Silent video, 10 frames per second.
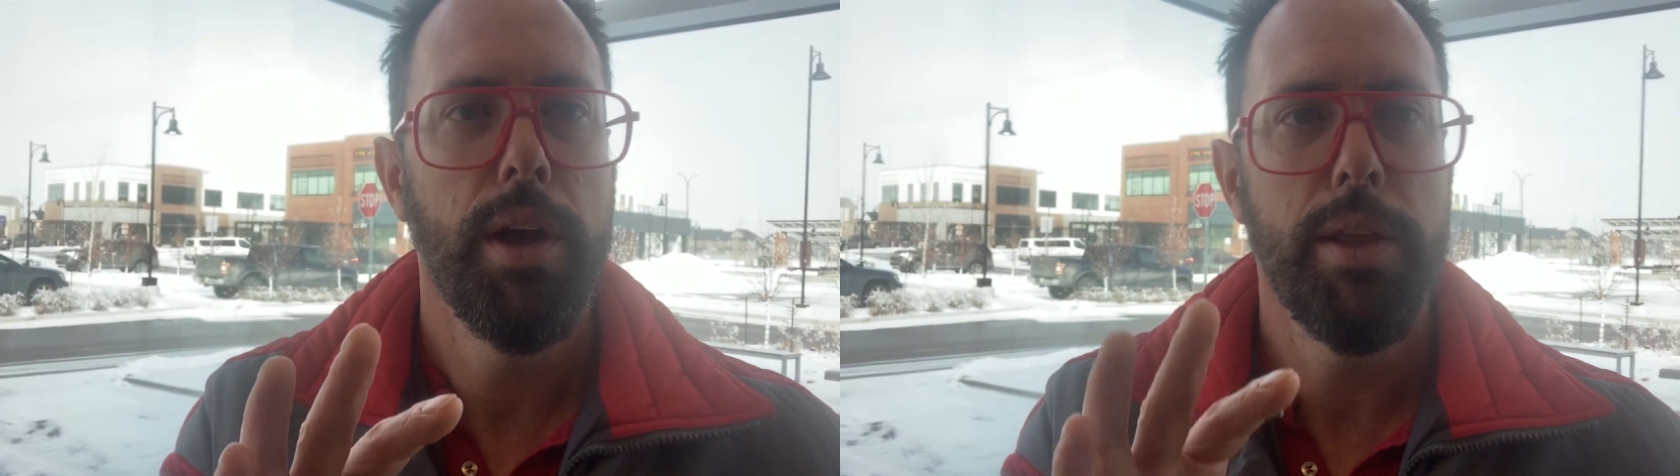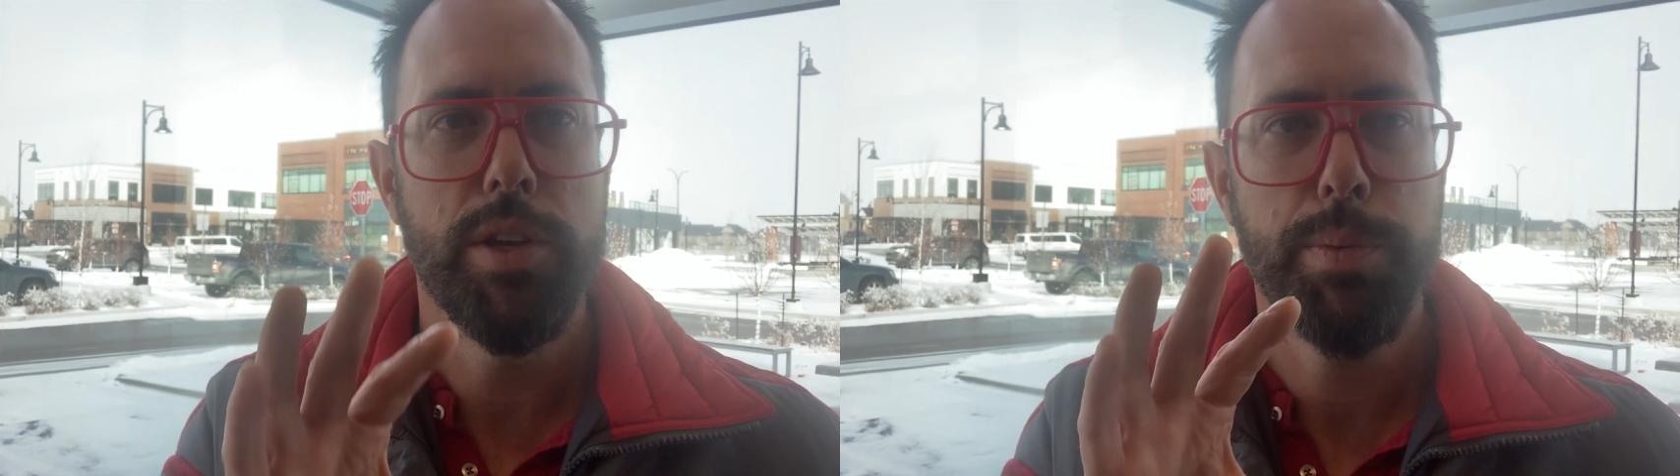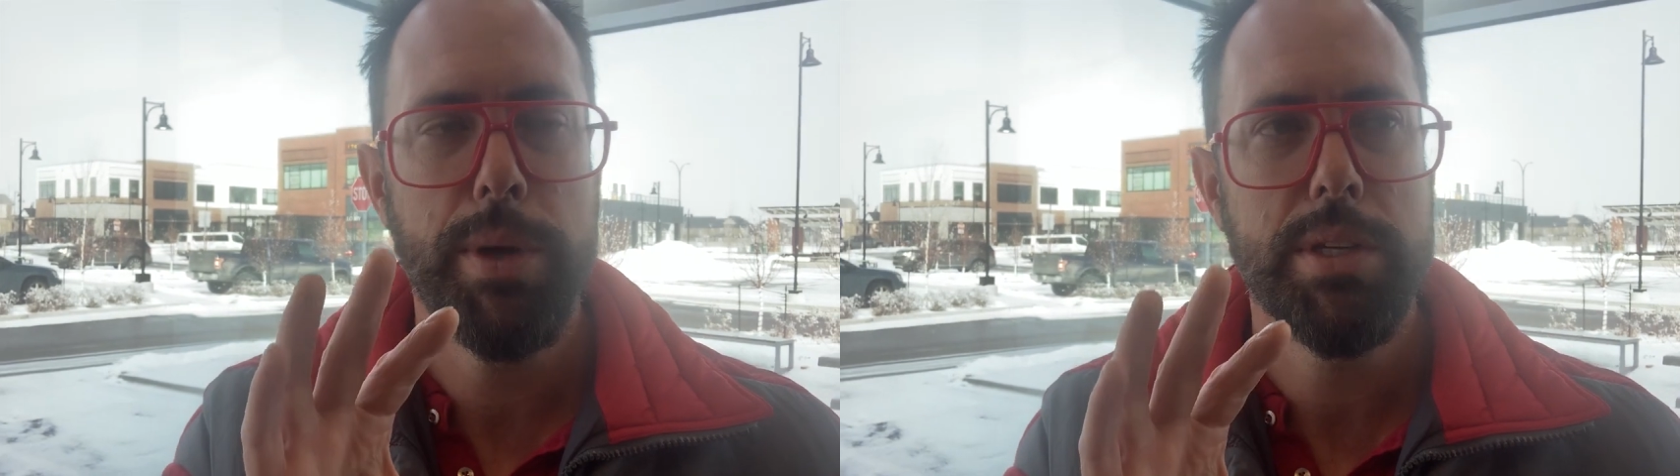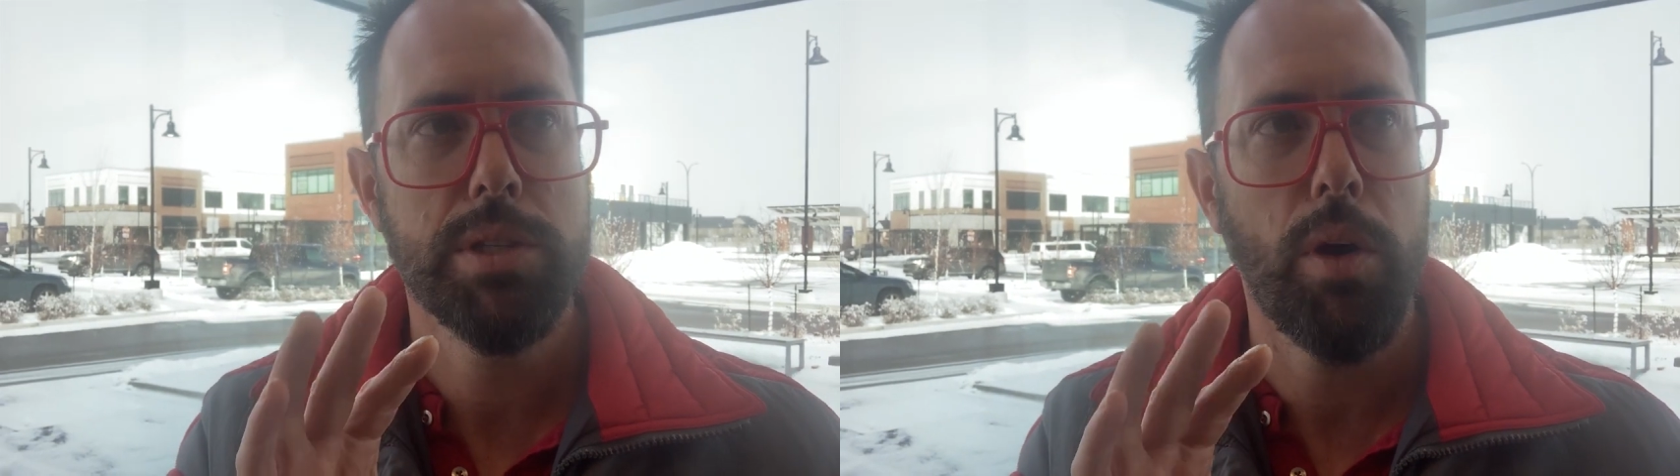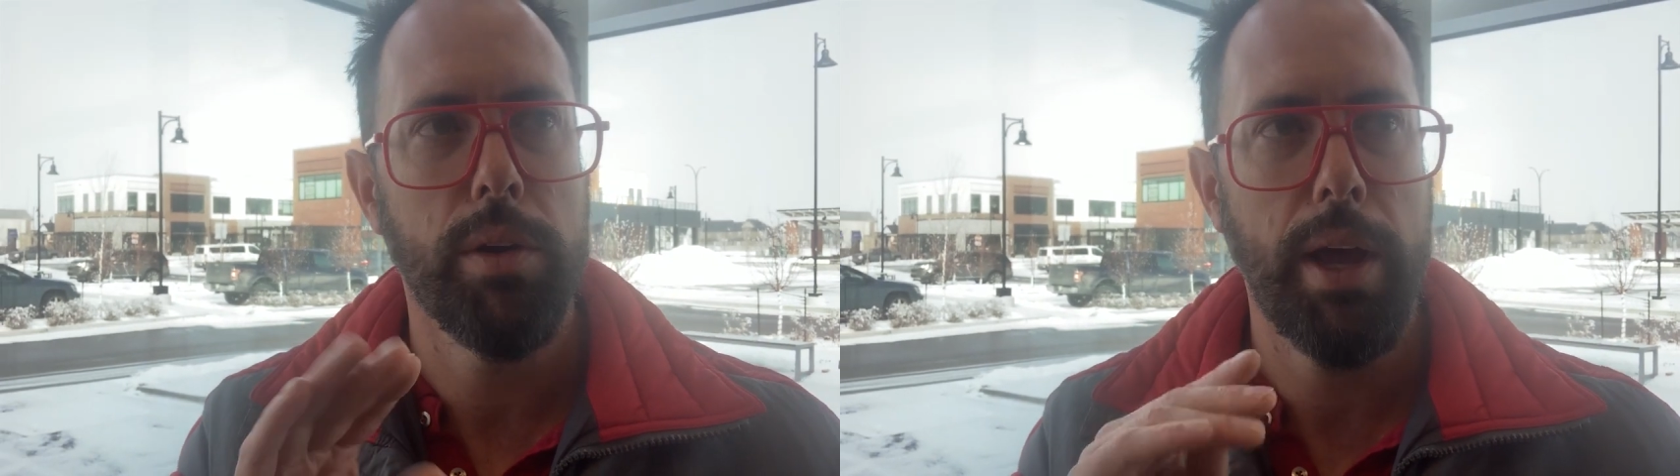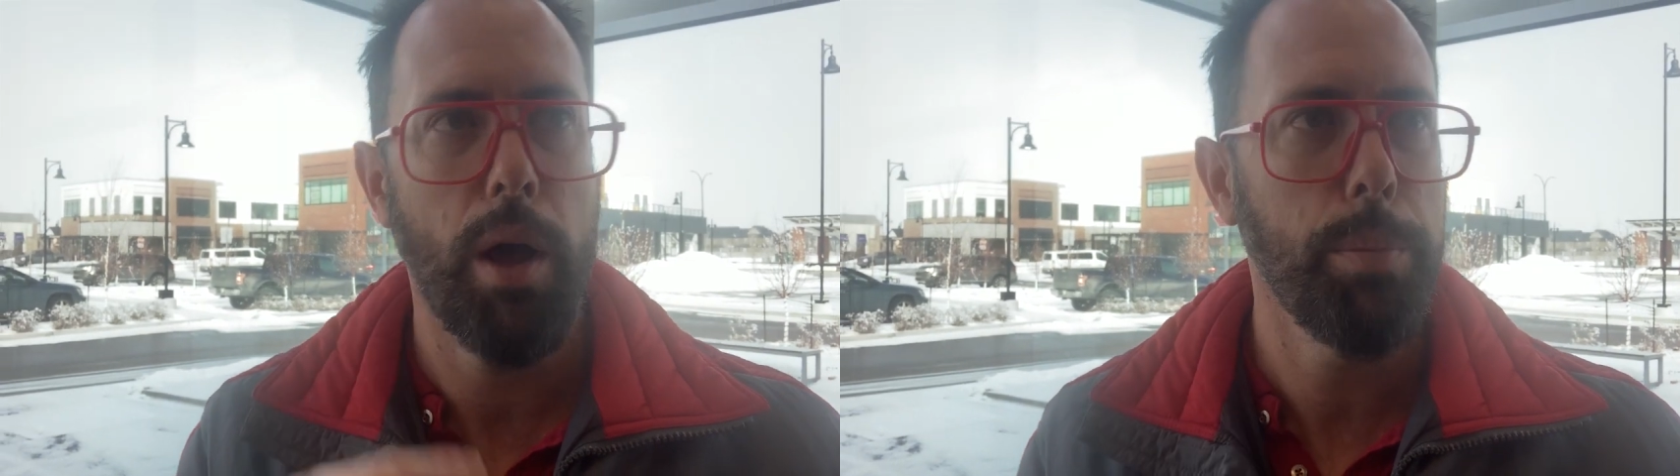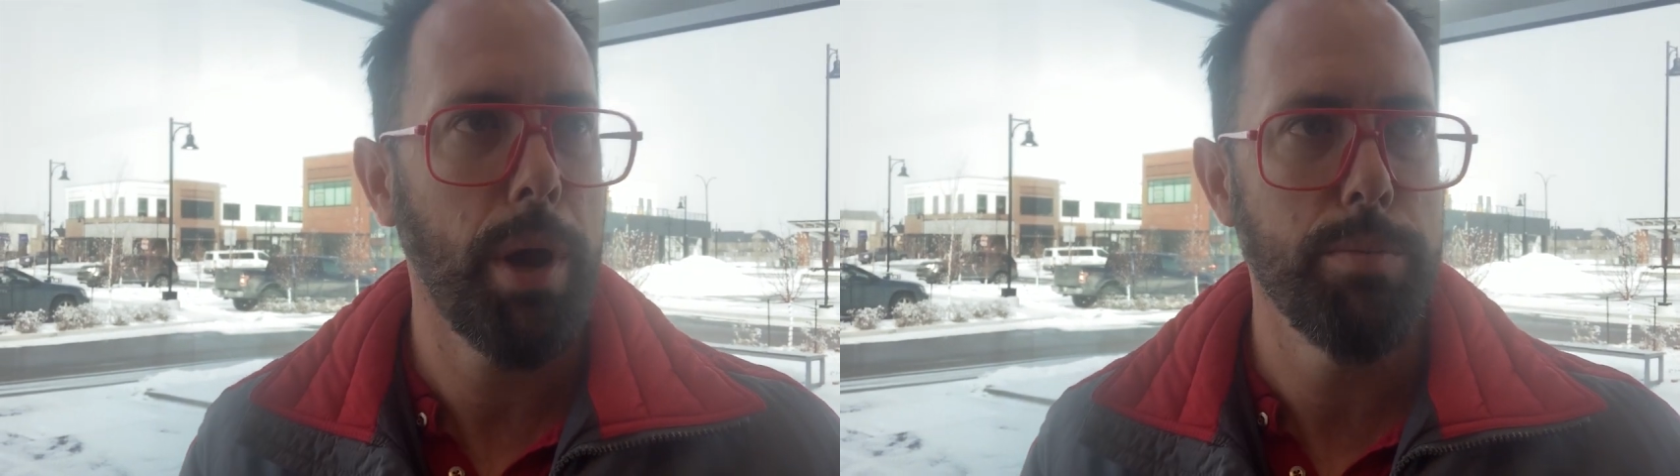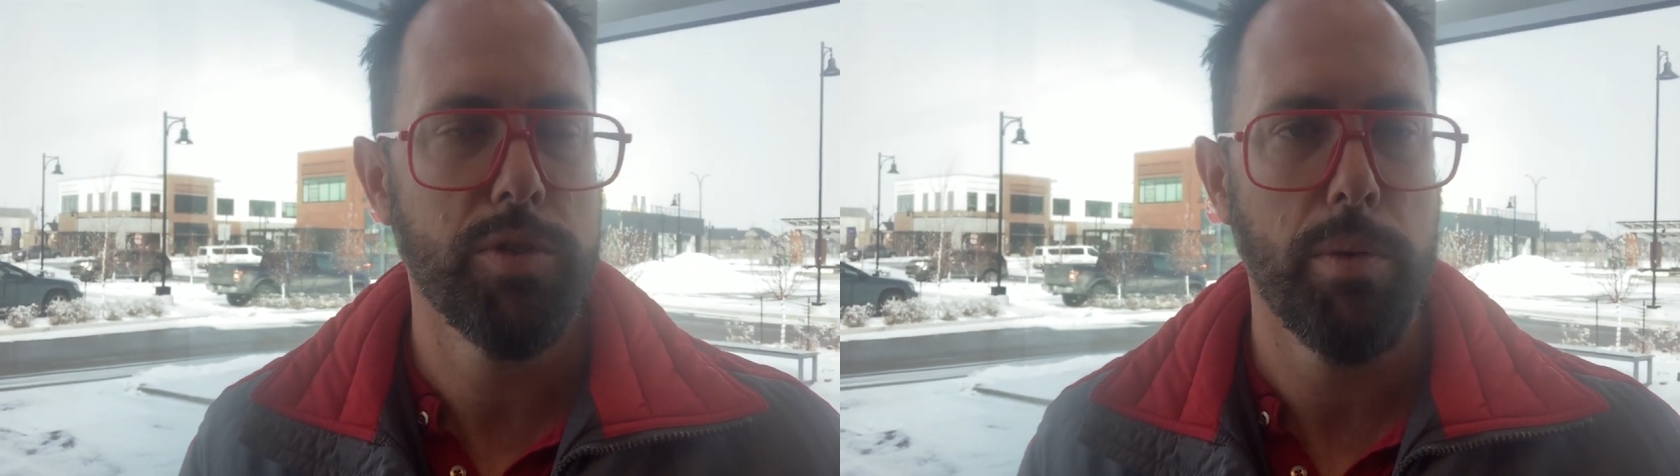This place is called help comes